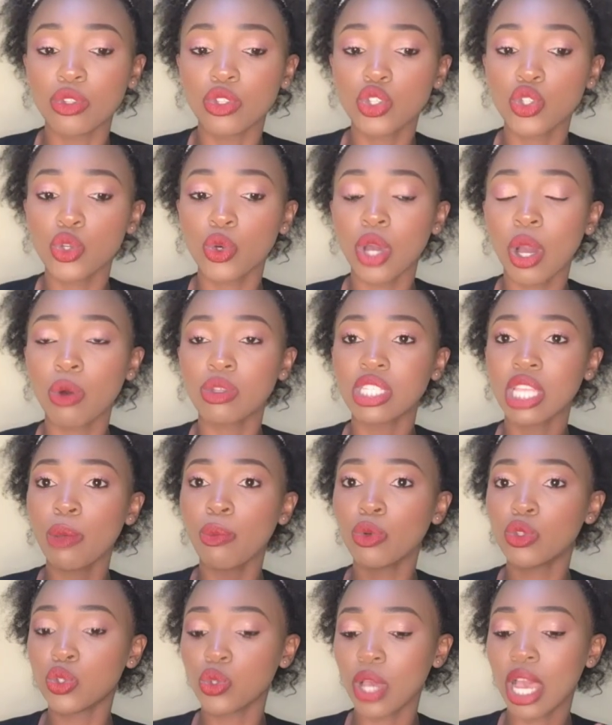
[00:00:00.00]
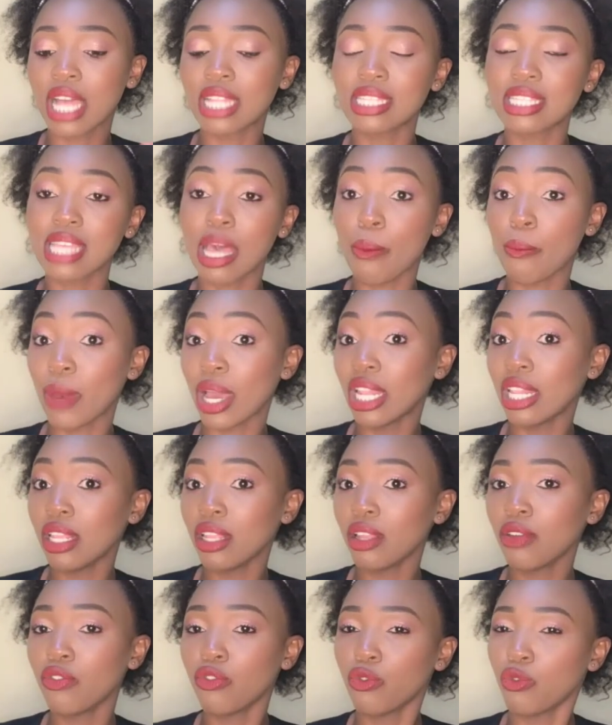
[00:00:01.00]
So I was able to earn some
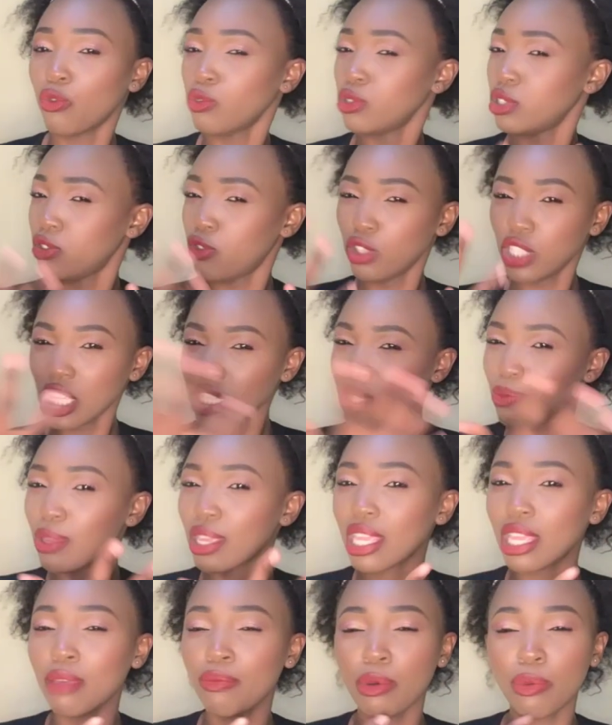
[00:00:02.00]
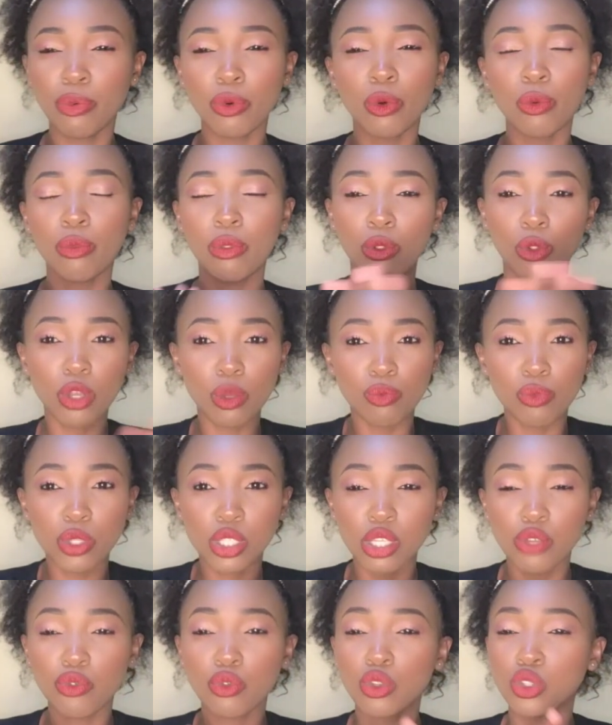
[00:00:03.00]
money for just making people look
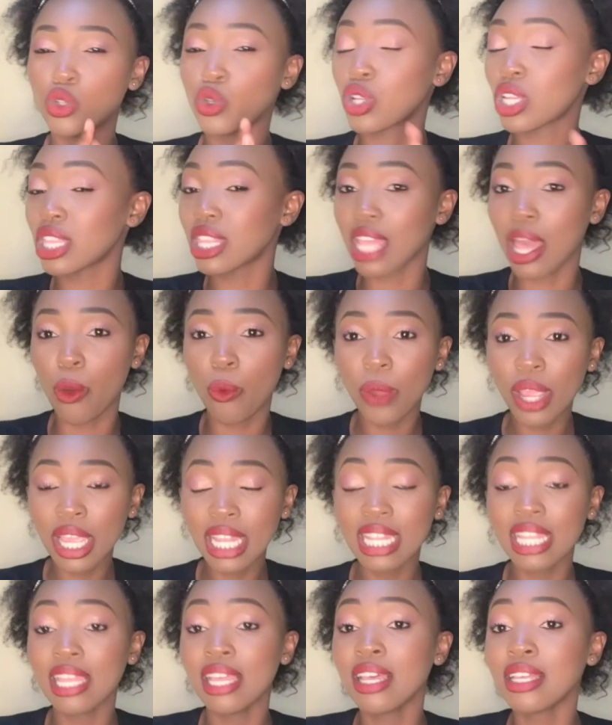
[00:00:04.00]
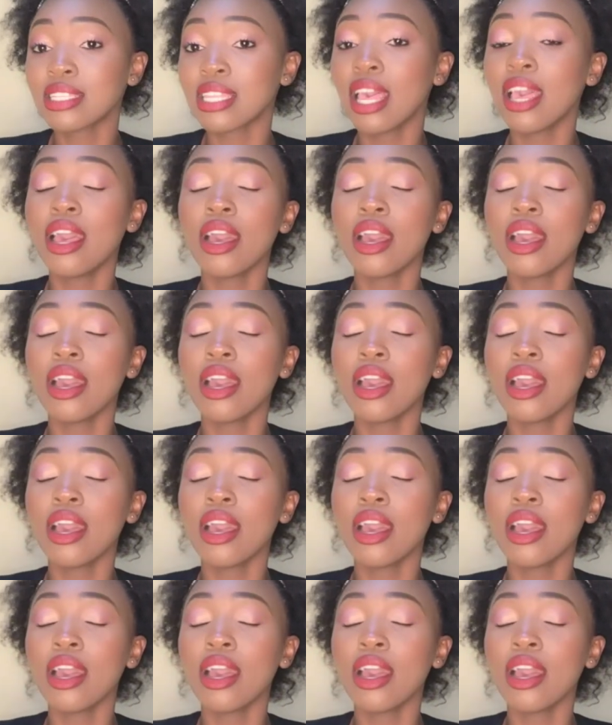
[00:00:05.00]
beautiful during their weddings,